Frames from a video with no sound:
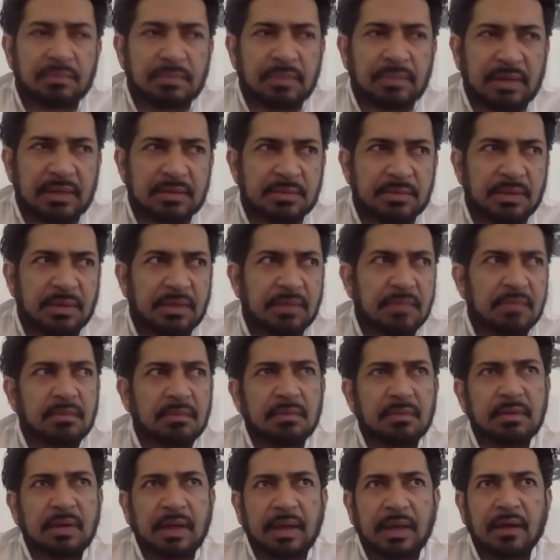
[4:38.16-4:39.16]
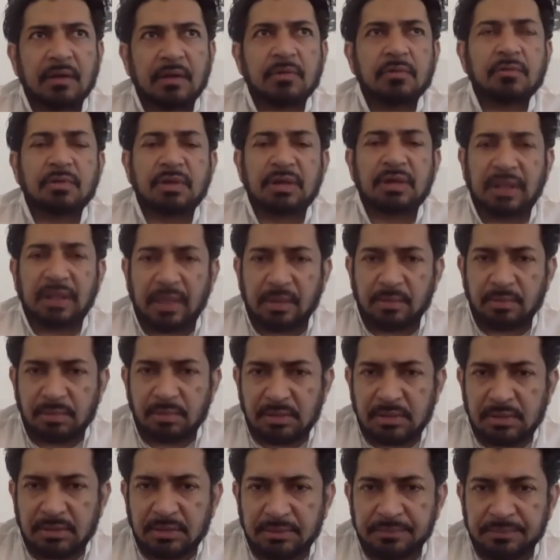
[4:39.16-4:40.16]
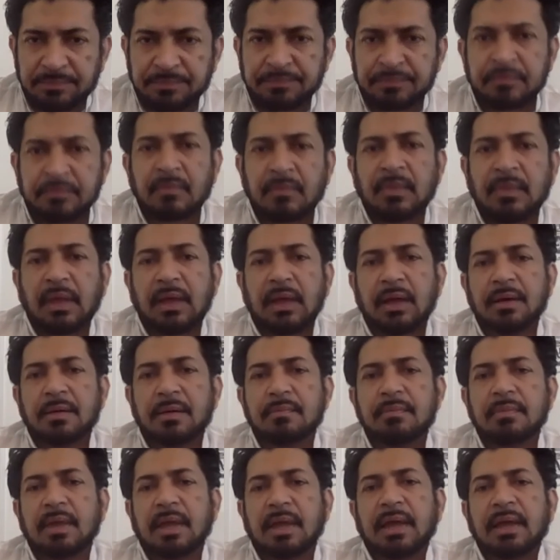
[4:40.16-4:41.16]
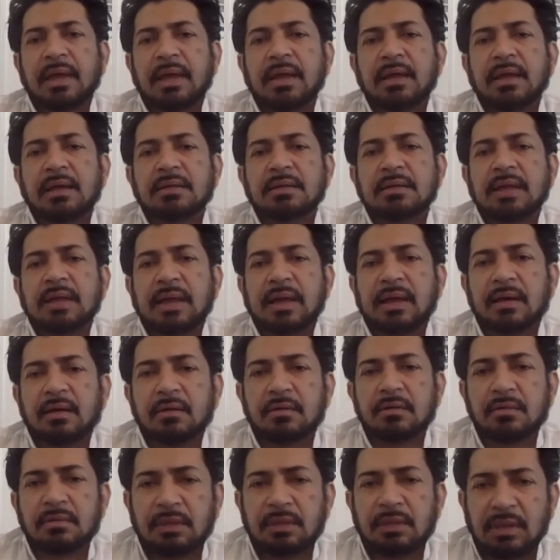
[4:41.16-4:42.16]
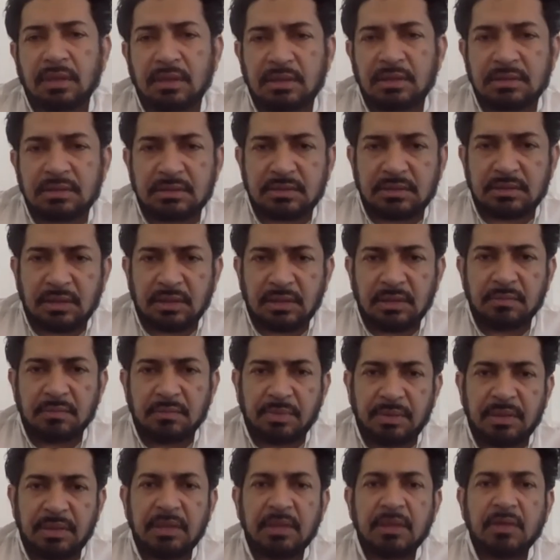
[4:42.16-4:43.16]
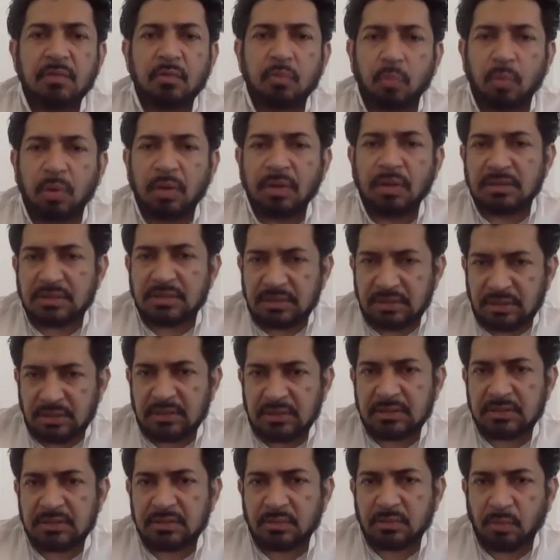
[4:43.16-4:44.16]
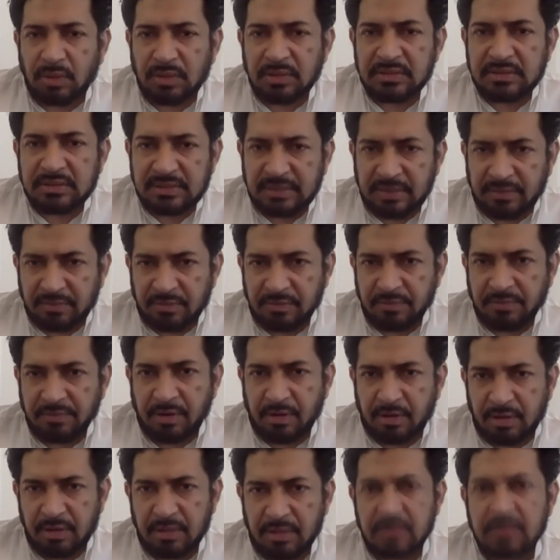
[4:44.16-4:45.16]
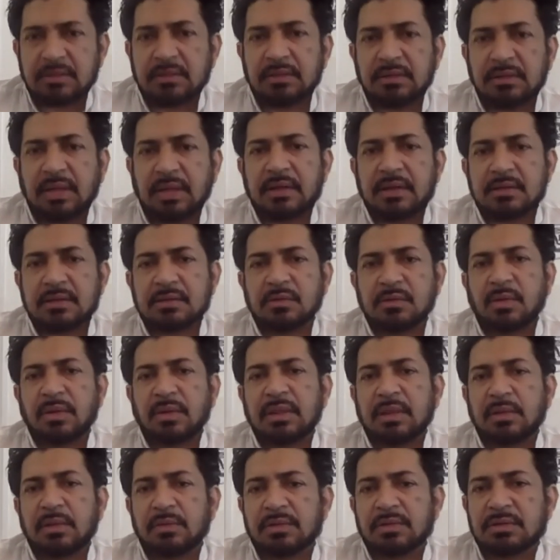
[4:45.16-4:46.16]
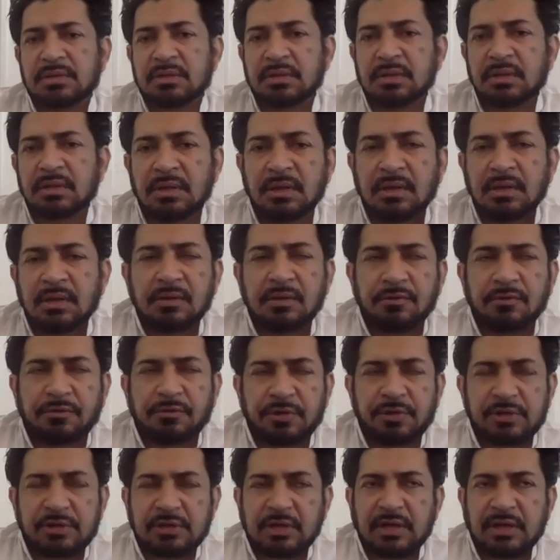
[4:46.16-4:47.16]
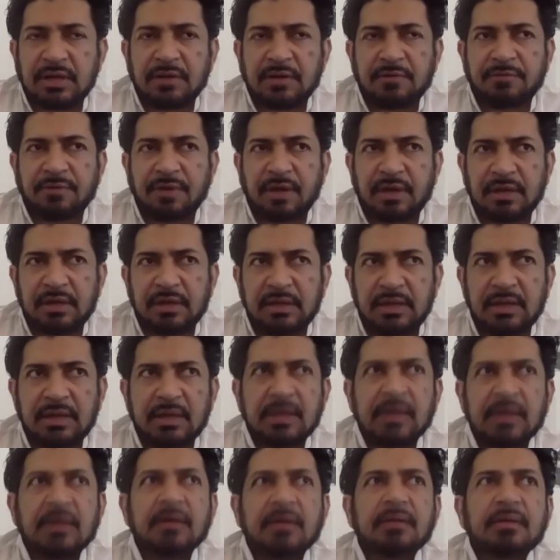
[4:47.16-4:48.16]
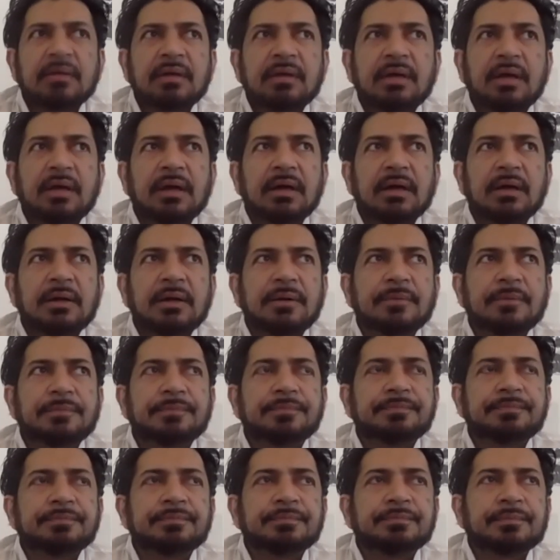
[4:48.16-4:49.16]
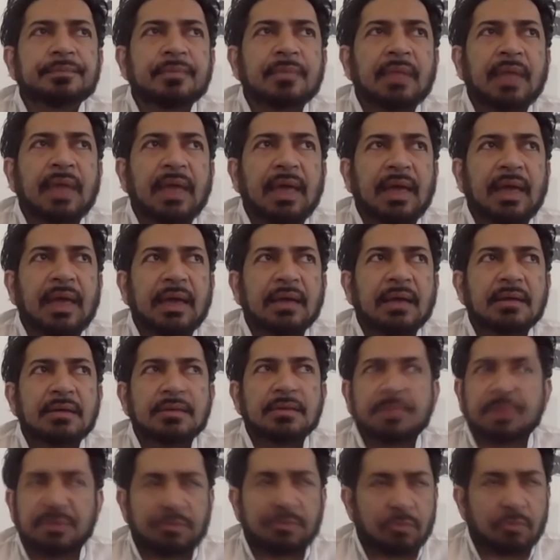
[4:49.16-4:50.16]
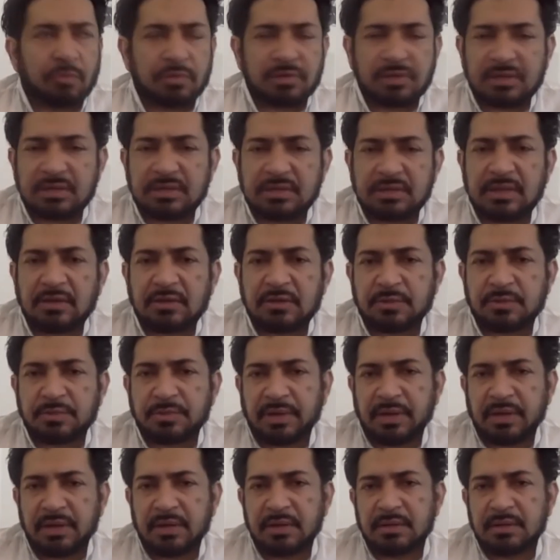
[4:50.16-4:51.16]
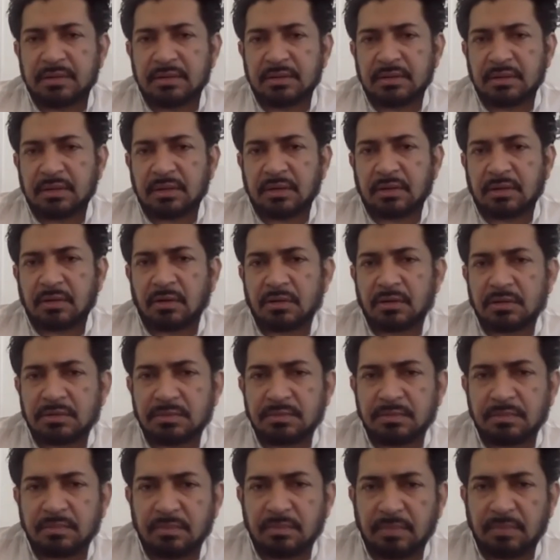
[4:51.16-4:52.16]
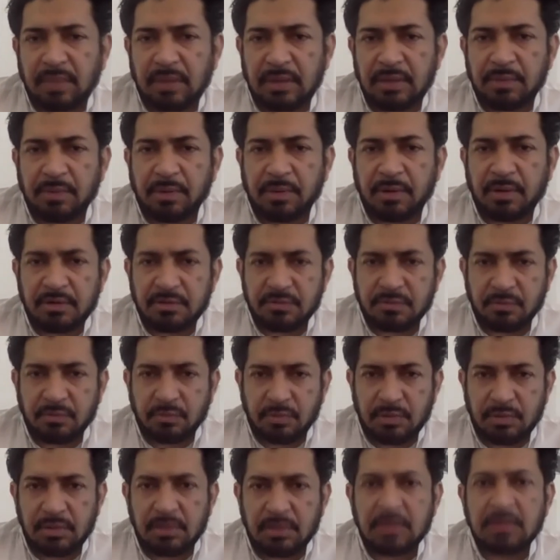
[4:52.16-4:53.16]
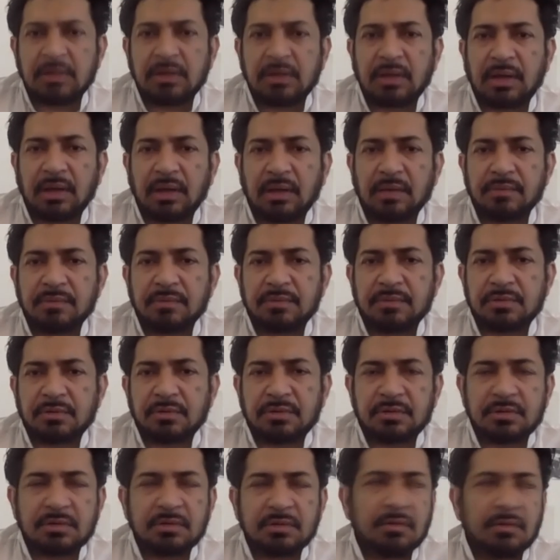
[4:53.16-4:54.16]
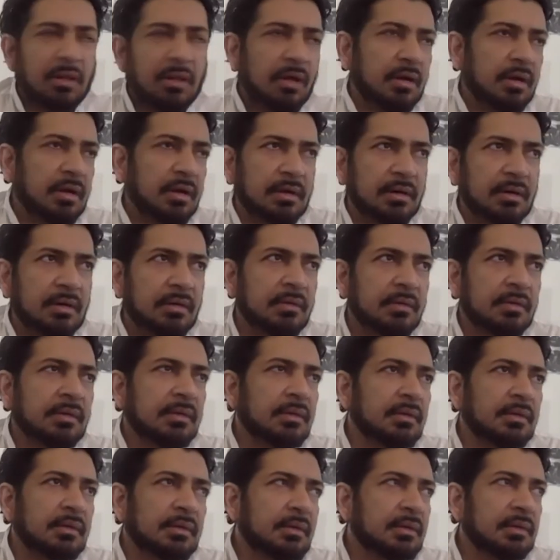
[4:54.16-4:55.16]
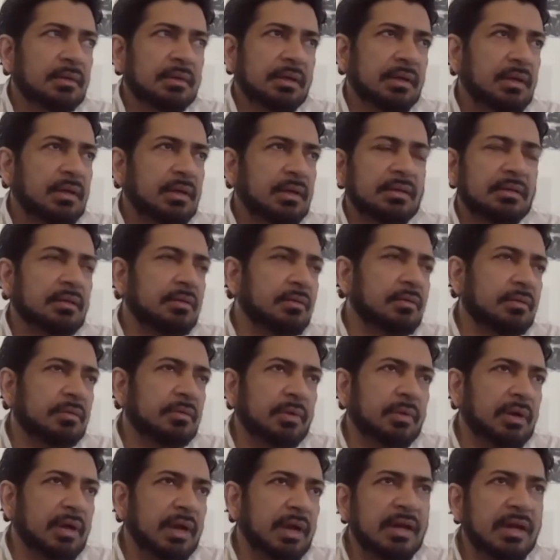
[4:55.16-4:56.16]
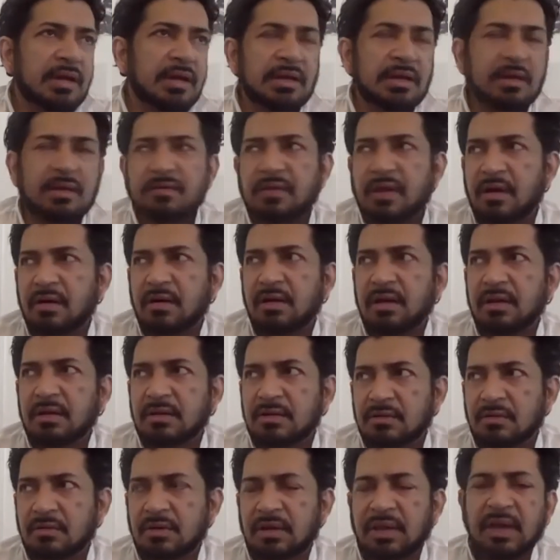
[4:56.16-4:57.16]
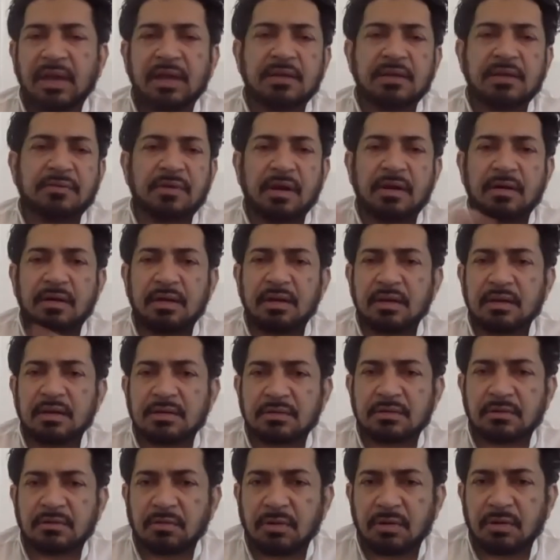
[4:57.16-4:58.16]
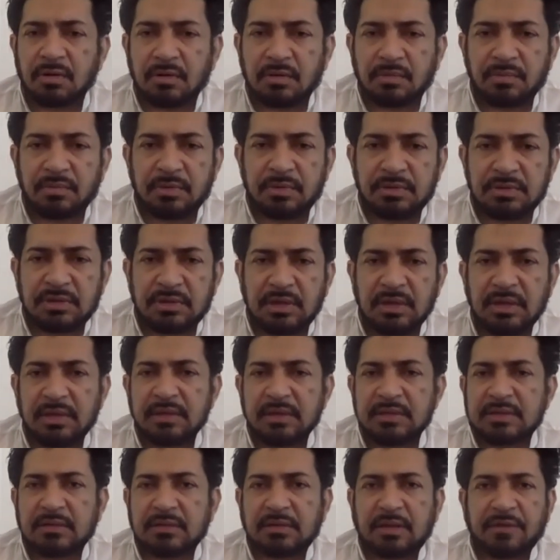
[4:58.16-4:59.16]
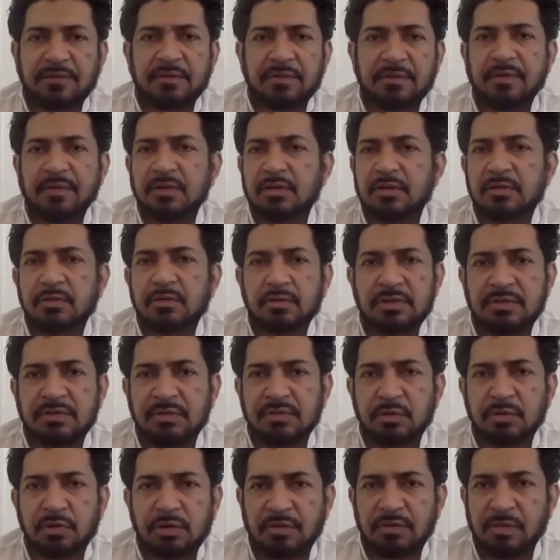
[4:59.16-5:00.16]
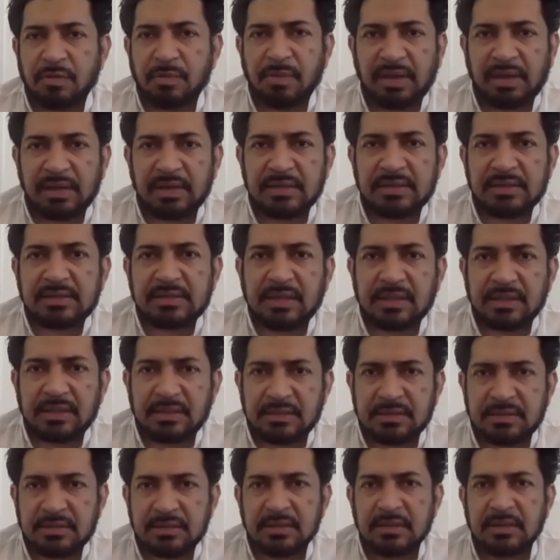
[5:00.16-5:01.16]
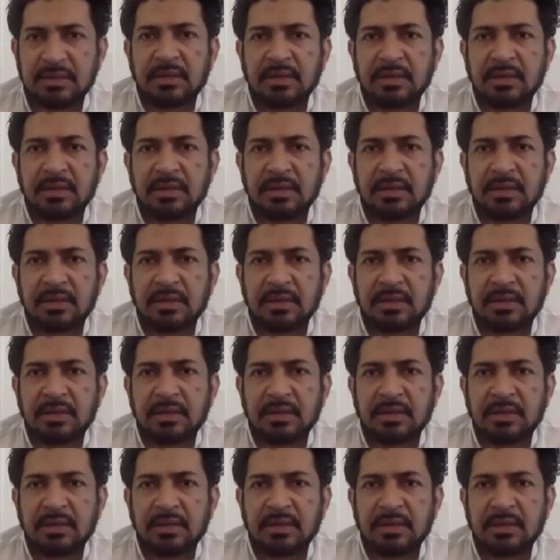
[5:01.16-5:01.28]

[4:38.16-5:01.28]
has been now relabeled, and now is the B1617 variant. That is the one that was first identified in India, but of course has now spread across many parts of the world. So it's no longer the word Indian variant or Kent variant or Brazilian, South African, those don't even make any sense.